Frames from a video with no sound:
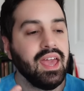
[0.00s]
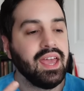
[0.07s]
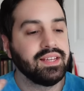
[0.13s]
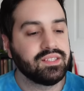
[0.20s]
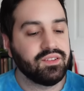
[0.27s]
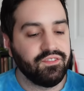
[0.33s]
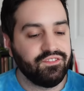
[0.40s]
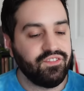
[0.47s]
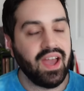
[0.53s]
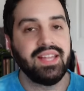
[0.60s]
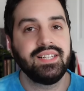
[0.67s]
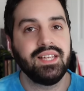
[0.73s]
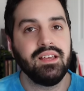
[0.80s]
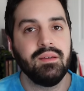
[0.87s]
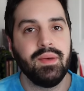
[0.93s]
his
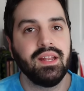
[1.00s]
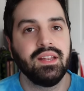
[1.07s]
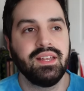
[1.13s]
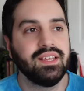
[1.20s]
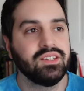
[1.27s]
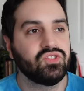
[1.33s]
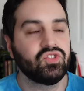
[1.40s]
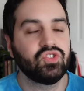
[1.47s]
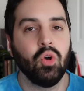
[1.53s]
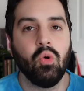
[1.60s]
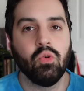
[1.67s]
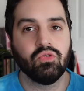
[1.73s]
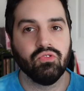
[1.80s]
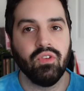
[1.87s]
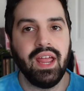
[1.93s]
fighting ability is
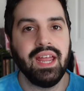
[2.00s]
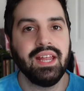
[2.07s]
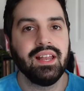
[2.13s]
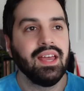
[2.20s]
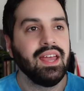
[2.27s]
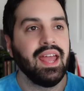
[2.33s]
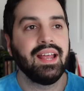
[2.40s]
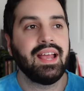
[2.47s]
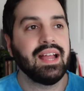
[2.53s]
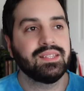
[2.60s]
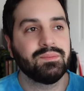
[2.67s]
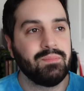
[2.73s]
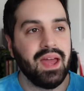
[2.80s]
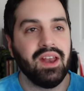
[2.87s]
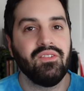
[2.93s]
so great. It
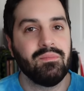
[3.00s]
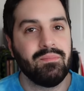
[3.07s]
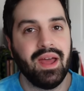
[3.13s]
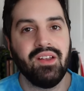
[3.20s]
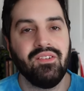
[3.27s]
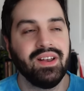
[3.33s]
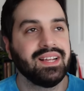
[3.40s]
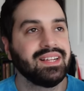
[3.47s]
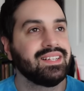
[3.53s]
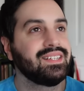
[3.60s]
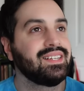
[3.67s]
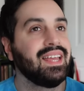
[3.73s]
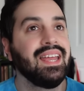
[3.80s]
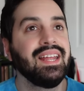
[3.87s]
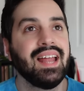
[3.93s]
gets better and better. And
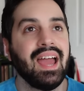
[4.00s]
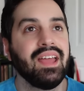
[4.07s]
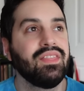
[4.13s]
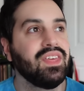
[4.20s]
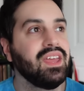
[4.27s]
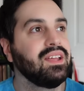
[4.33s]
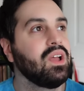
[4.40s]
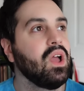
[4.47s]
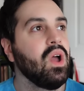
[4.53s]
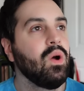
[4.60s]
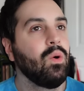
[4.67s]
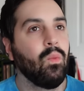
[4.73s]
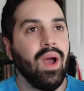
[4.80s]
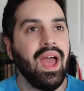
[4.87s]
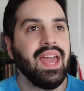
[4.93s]
again, I think,
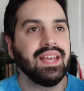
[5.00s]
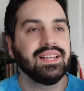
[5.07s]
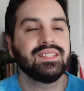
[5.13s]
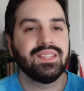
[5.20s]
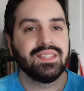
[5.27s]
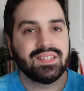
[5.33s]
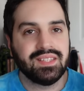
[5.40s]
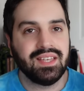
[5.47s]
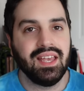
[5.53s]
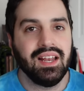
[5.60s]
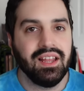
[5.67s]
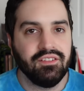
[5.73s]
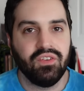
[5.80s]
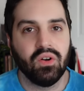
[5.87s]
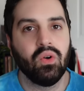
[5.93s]
where is the
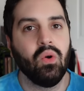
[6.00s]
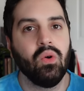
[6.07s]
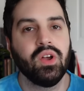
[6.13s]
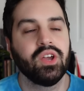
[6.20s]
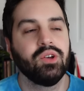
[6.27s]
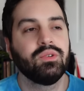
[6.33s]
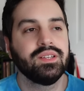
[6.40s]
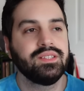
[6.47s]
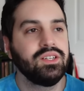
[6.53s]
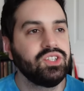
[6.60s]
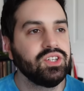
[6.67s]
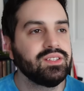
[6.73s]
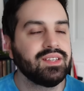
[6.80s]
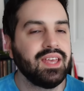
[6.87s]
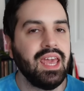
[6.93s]
ceiling for Goku? Because he
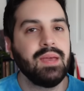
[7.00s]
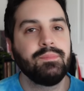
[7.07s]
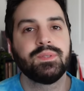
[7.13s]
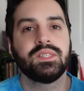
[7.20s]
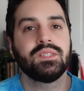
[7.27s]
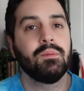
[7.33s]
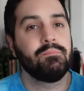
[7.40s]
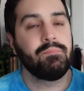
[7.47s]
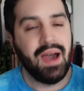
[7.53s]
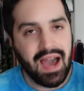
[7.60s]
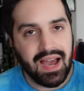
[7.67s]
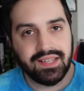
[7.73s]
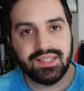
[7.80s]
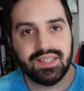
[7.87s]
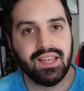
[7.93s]
just keeps
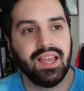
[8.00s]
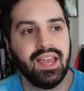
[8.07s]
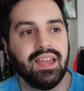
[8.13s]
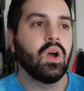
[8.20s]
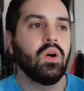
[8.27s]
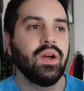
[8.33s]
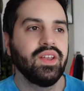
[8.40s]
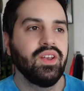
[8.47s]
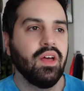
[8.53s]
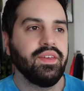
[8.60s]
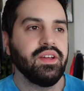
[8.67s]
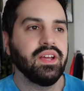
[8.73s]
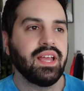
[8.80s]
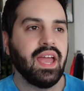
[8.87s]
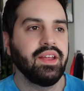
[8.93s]
surpassing it. Oh,
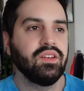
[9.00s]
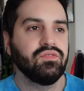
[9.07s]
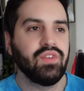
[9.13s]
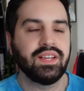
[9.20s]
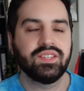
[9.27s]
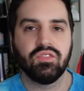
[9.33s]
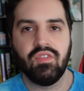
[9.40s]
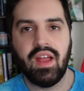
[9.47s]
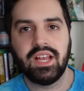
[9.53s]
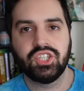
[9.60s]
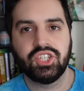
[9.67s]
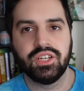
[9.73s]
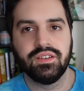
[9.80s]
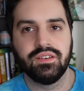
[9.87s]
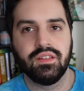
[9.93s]
another kind of
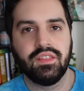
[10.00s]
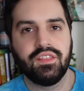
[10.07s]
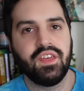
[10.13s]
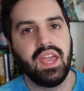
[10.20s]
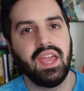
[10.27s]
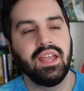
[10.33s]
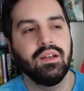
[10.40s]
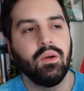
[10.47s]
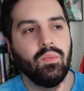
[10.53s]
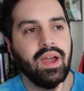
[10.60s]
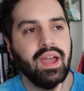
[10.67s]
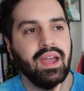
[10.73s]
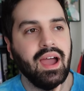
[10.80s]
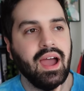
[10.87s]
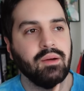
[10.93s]
resurrection thing
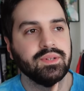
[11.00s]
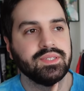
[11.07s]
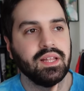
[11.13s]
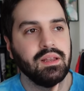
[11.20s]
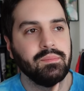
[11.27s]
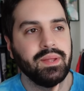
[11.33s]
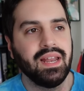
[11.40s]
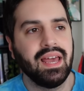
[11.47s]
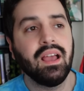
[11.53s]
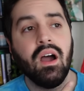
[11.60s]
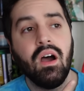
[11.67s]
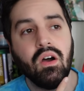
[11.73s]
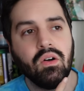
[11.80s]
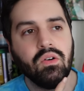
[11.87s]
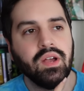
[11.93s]
where I was a little bit like,
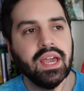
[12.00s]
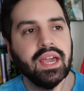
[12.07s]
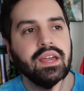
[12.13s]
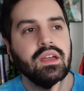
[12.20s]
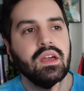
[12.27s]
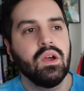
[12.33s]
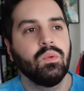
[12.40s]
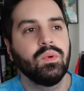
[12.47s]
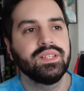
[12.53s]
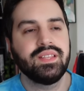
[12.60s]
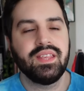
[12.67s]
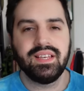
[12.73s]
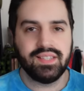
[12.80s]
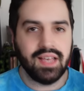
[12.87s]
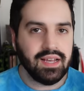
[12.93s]
oh, okay, was
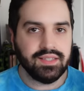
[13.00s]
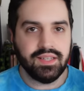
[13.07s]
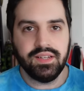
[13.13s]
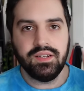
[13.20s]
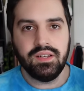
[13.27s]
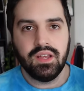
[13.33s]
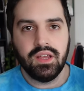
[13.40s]
the assassin